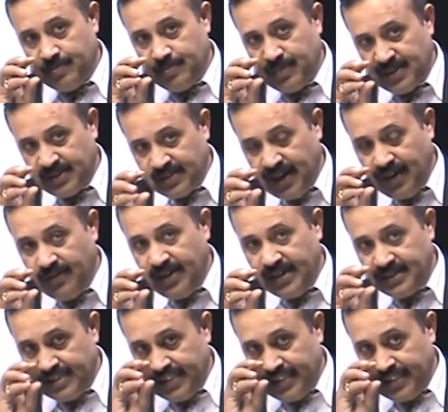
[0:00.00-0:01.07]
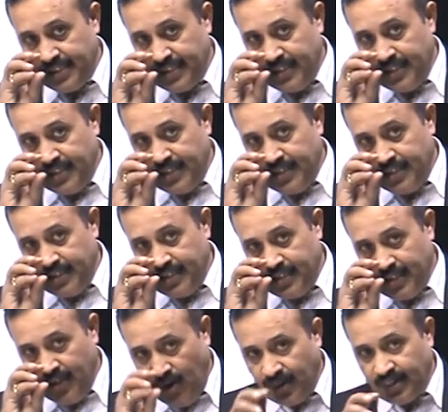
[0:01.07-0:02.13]
preserved is a
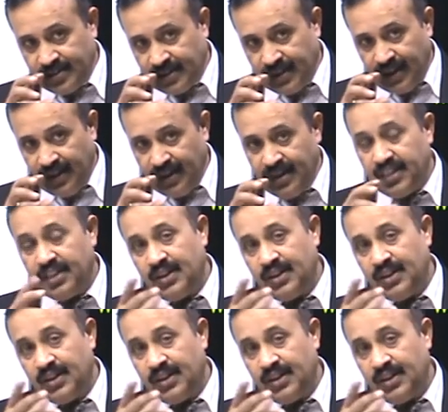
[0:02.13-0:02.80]
original?